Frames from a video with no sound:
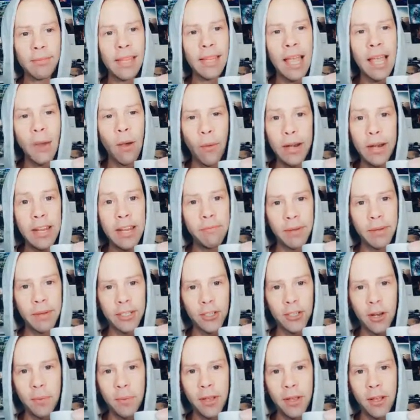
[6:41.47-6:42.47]
I wonder if my
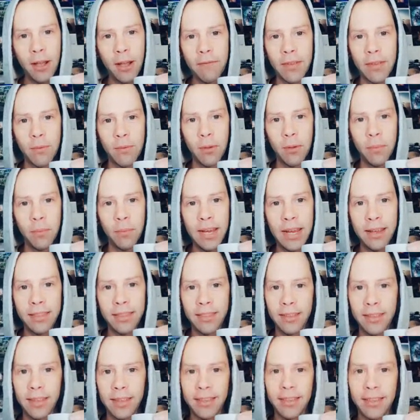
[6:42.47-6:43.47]
Slurpee coffee will be in
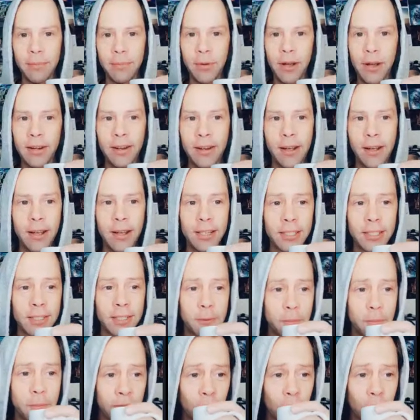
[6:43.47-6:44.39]
the podcast.